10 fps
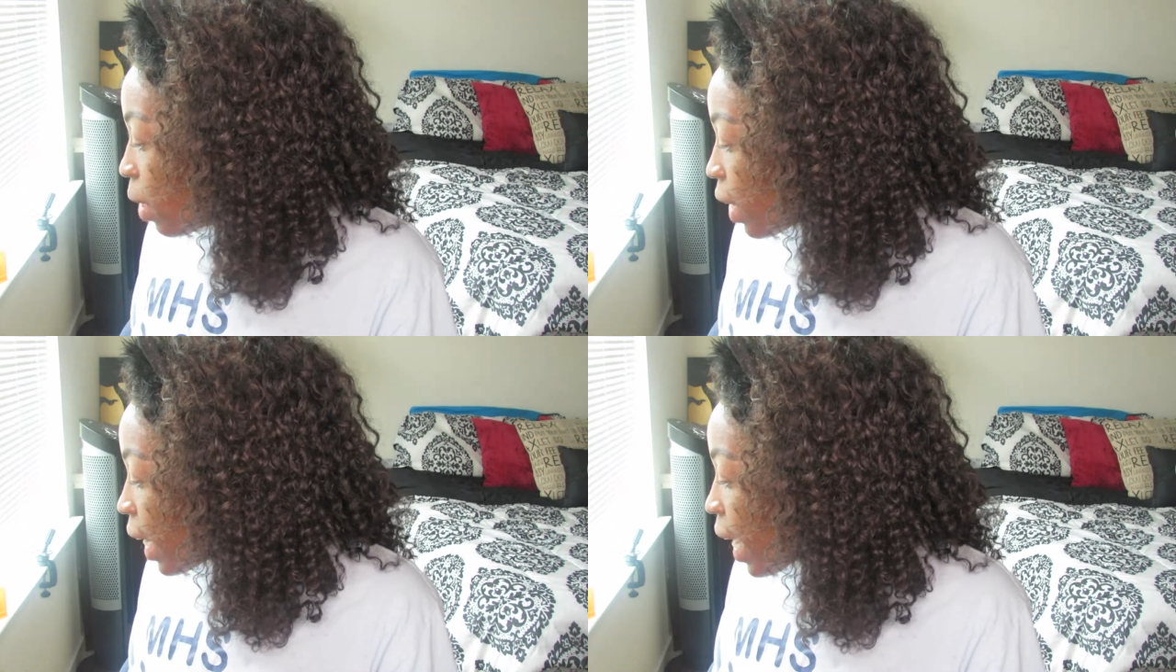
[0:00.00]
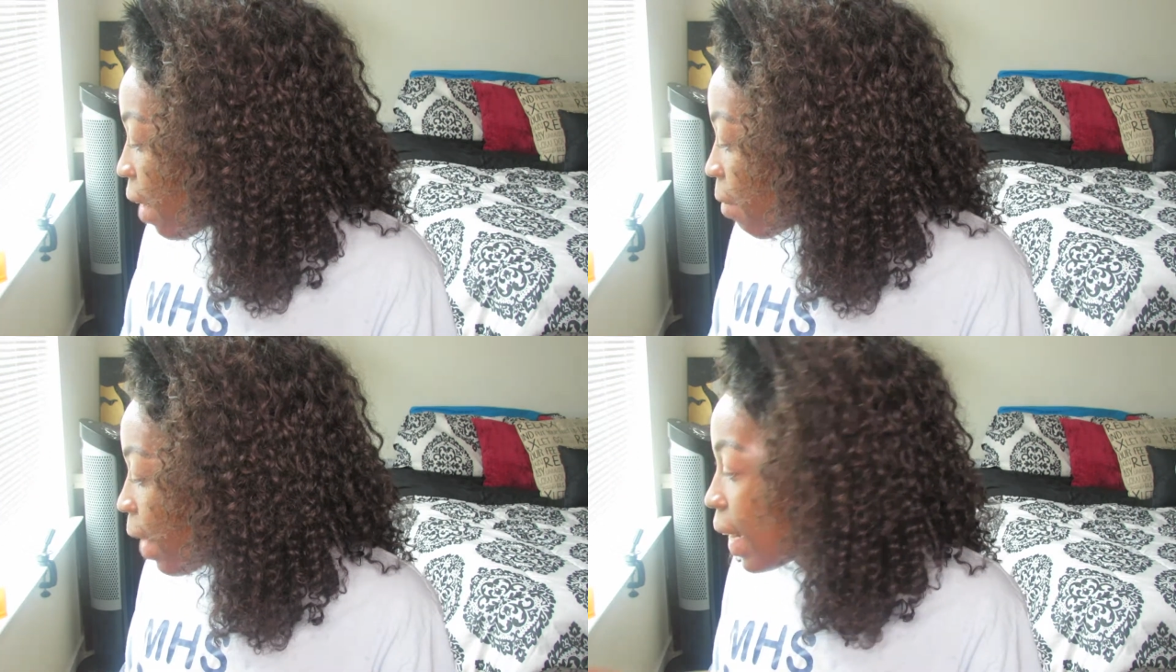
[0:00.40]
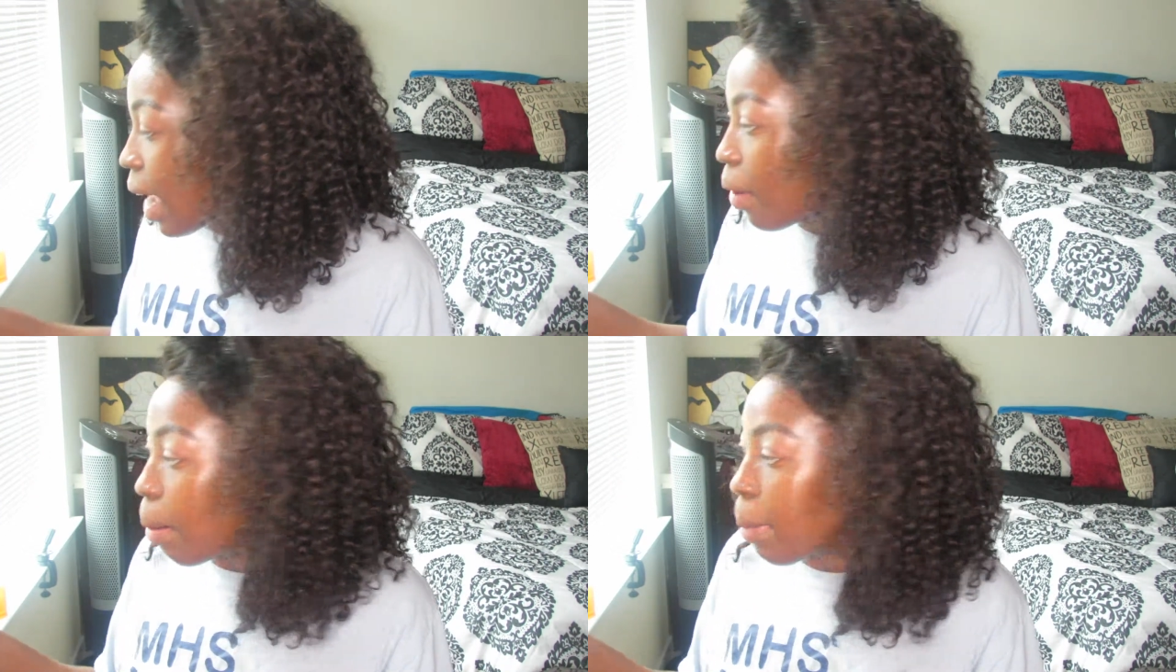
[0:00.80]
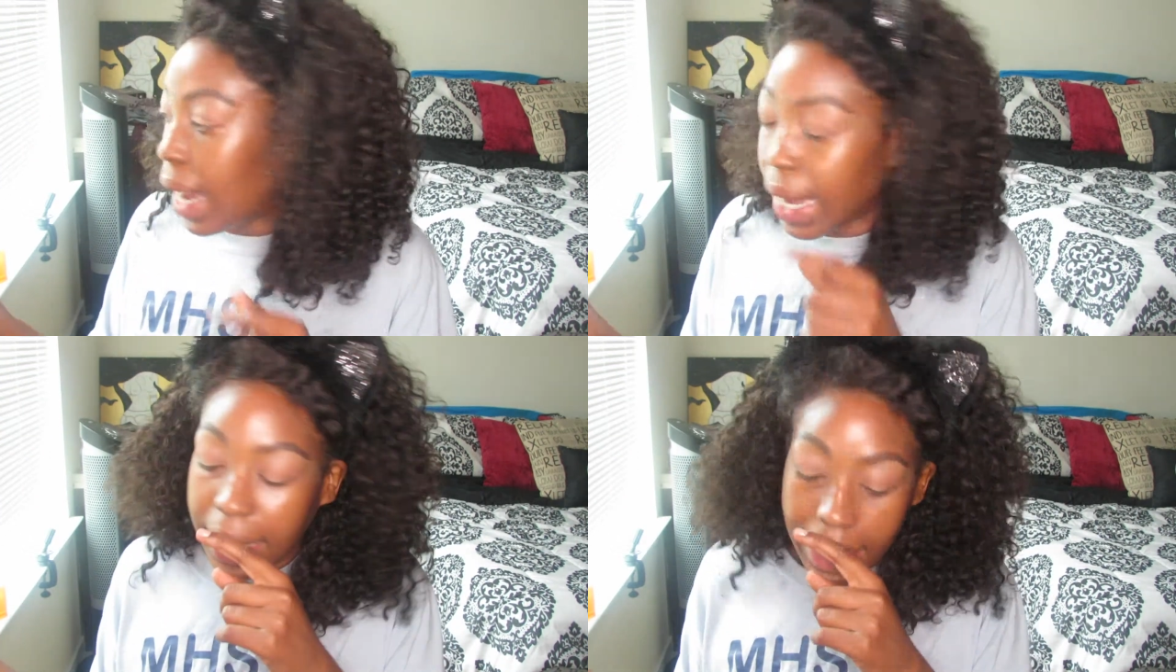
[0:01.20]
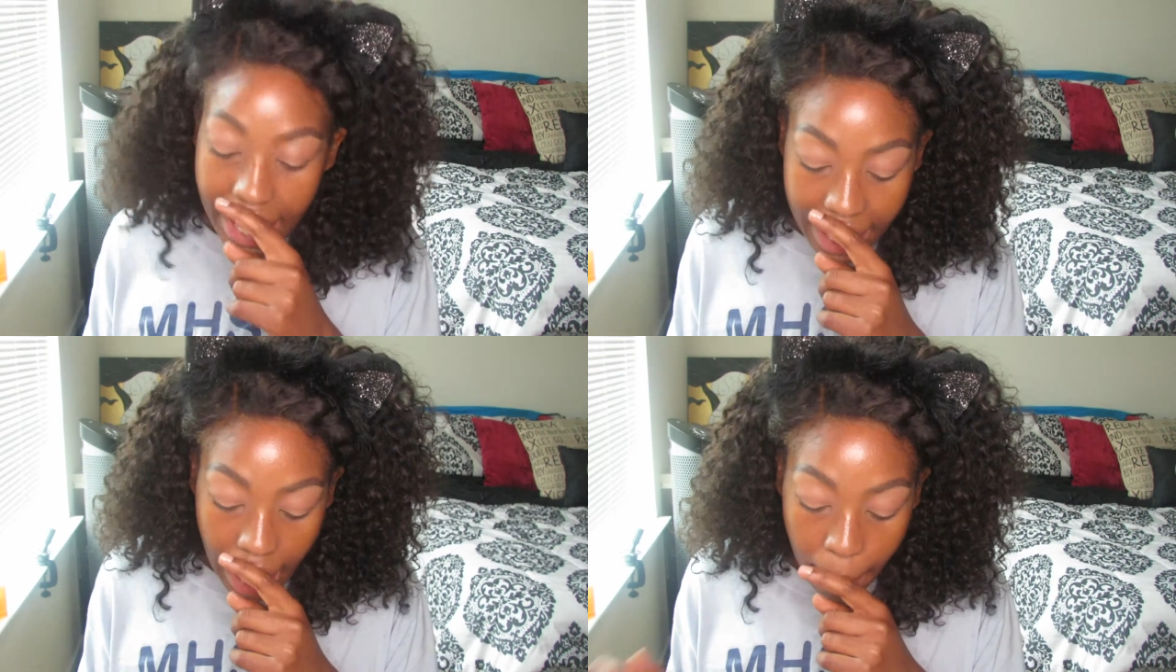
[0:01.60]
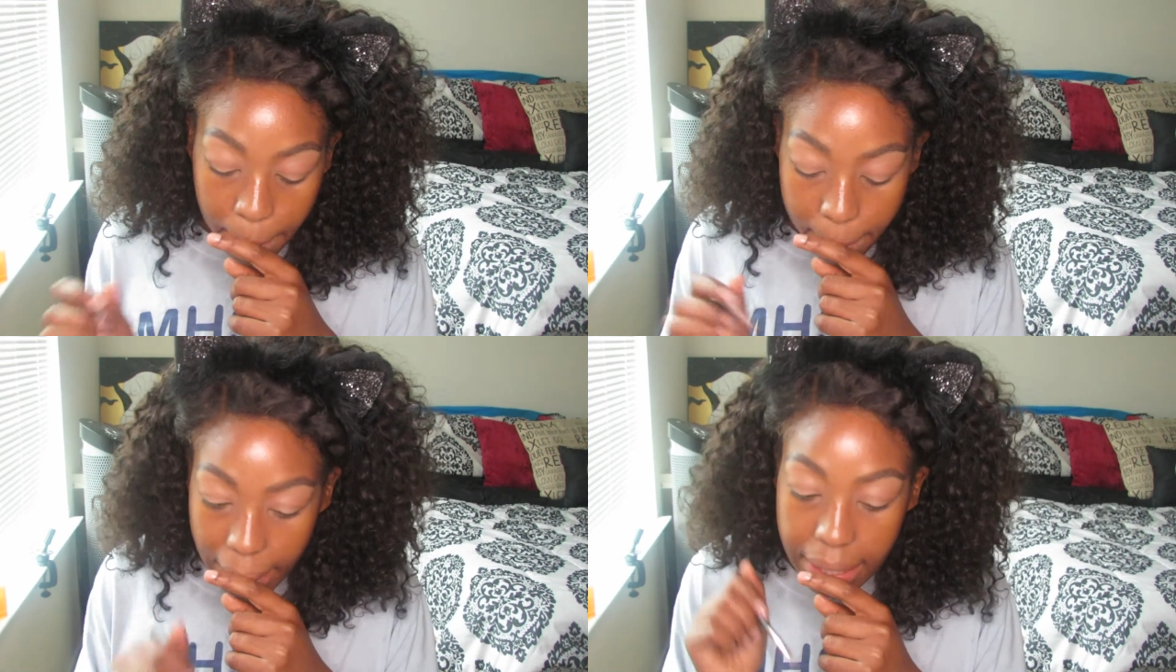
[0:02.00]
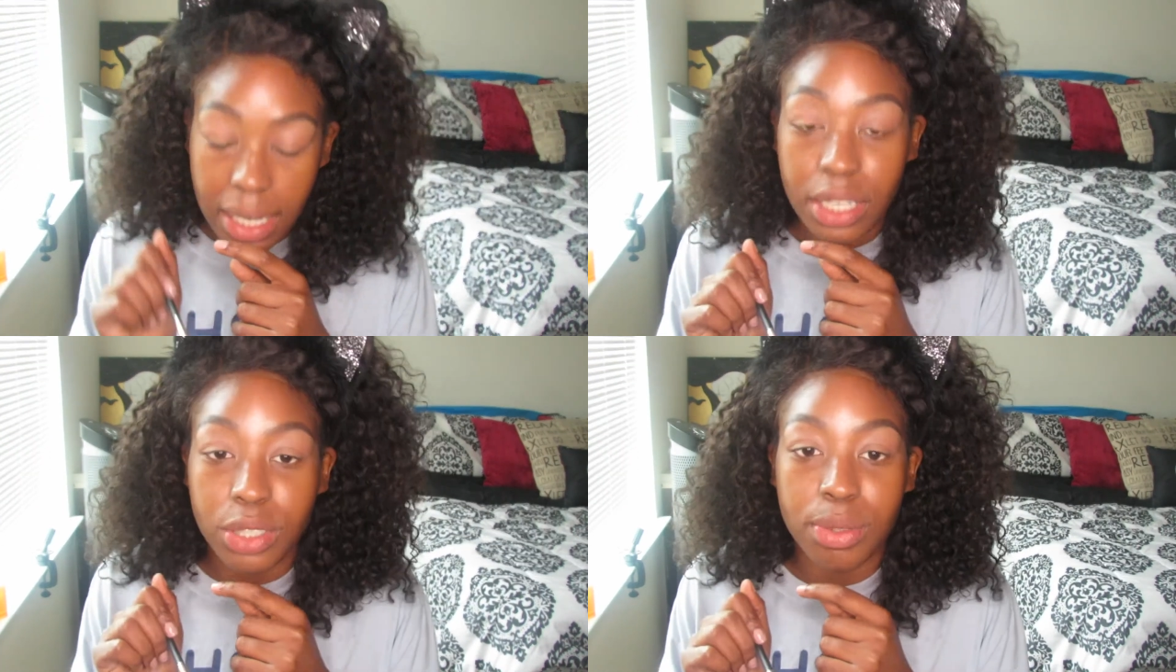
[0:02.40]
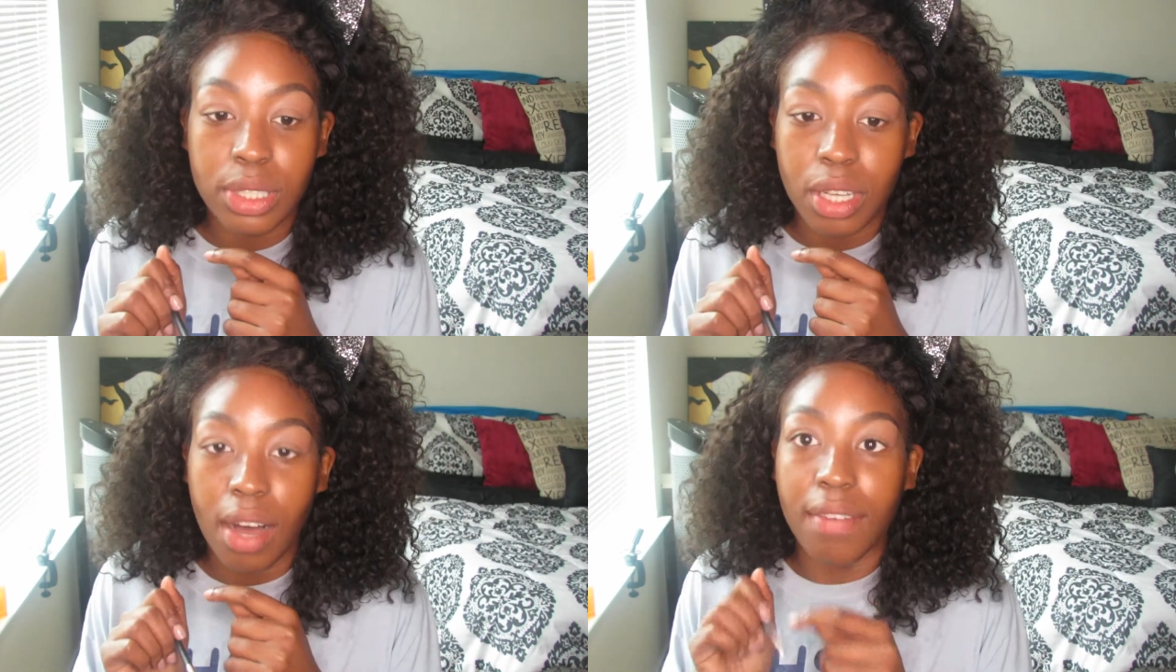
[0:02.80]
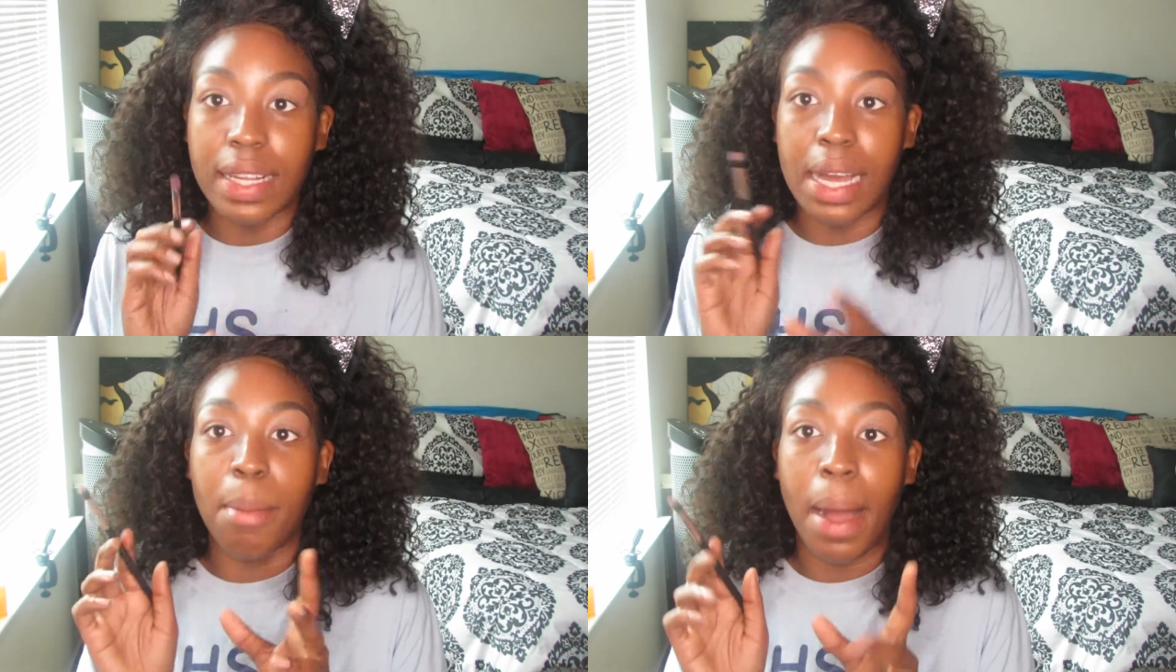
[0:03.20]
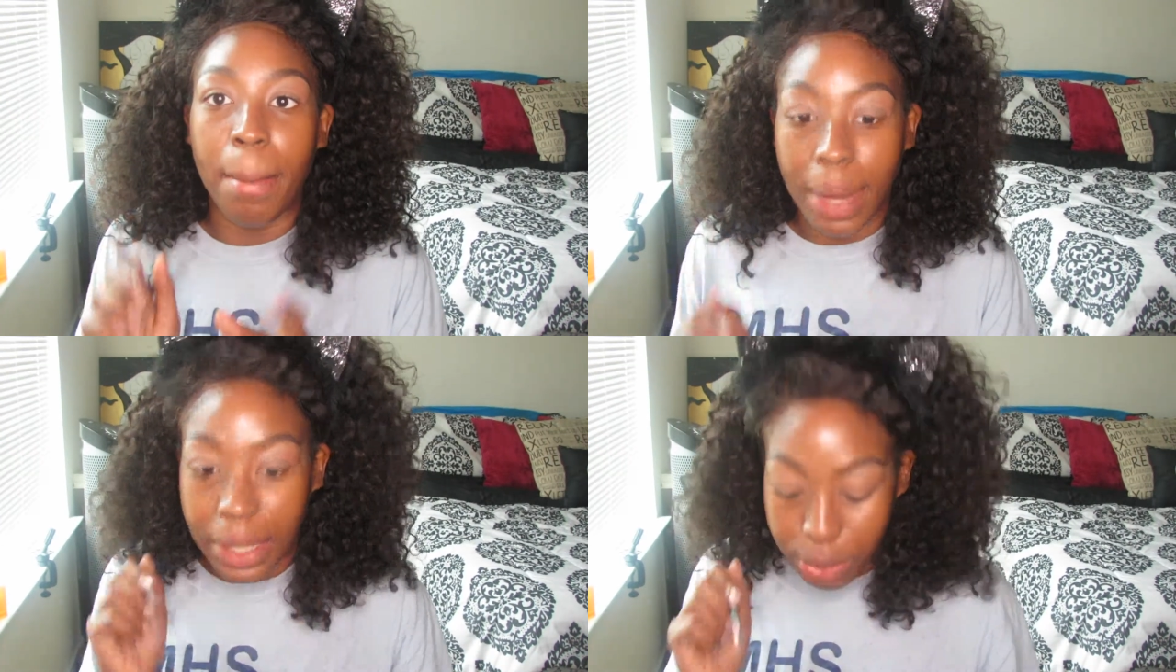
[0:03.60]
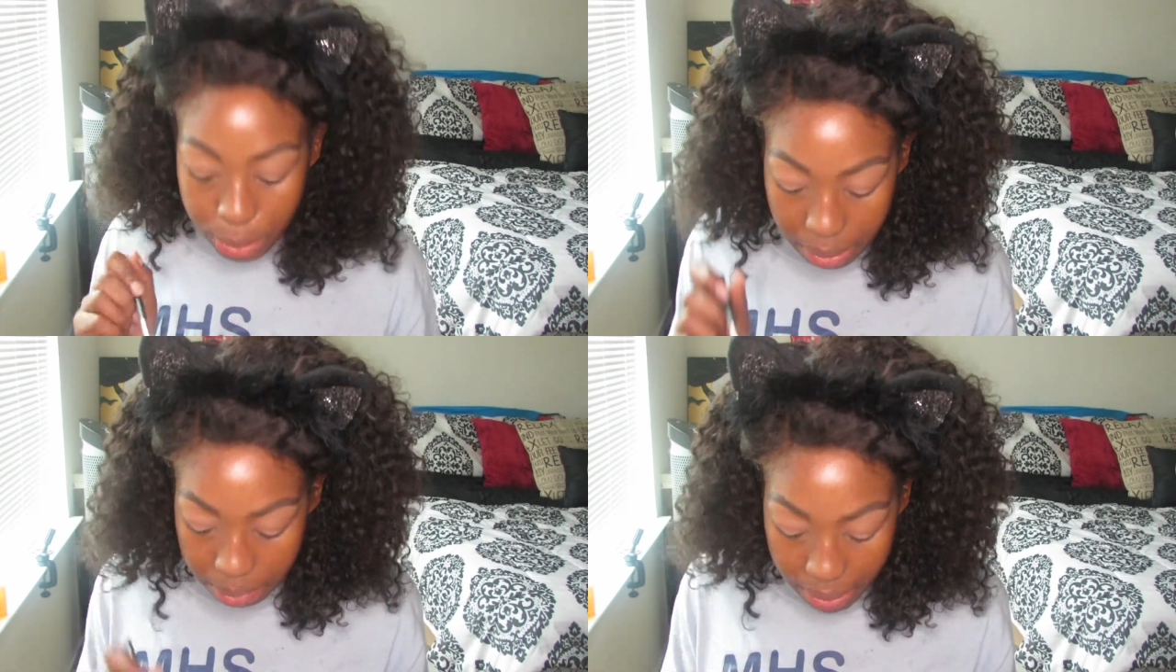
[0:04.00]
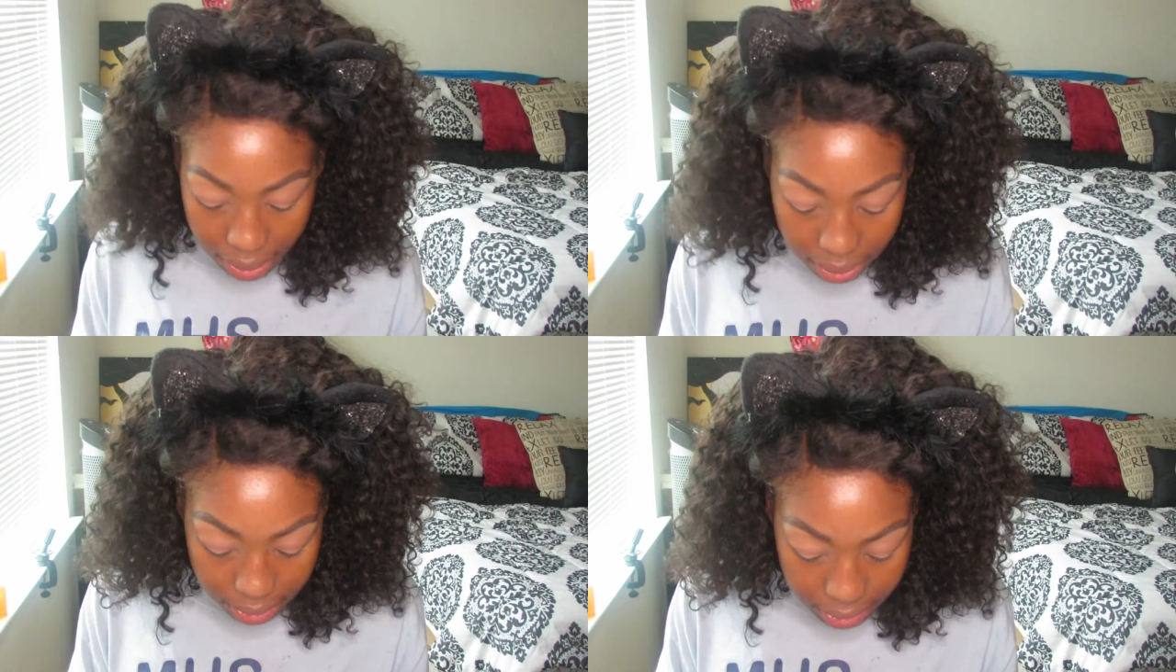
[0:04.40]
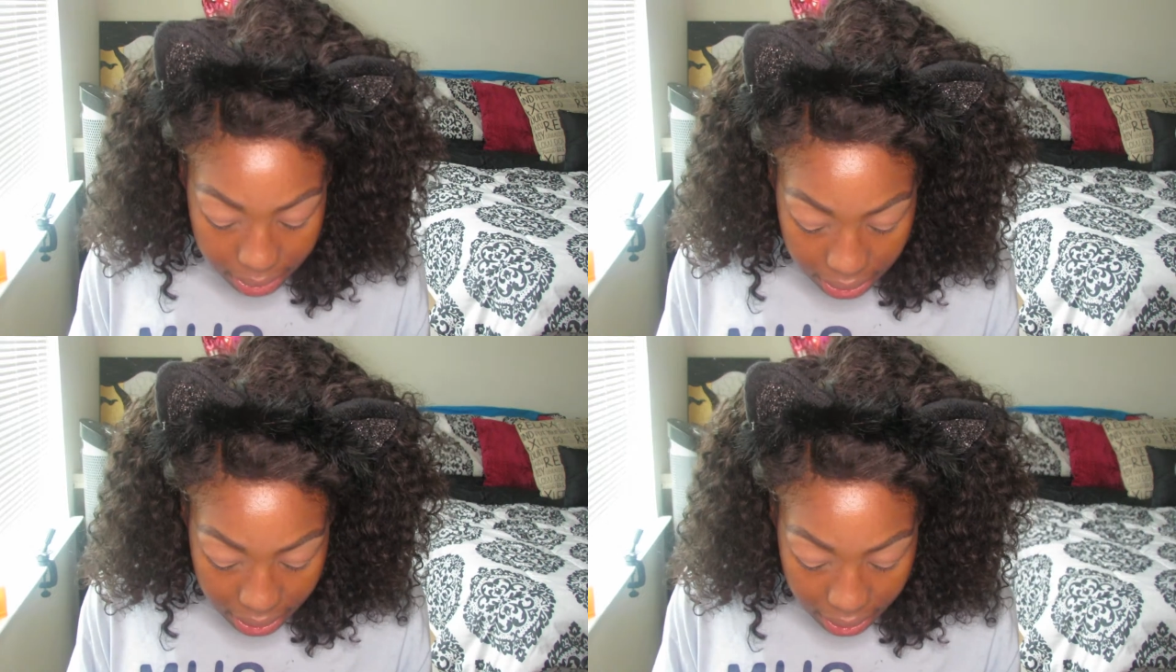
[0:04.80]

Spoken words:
looking at it right now and I'm kind of like, I might not do a soft glam. I might do something else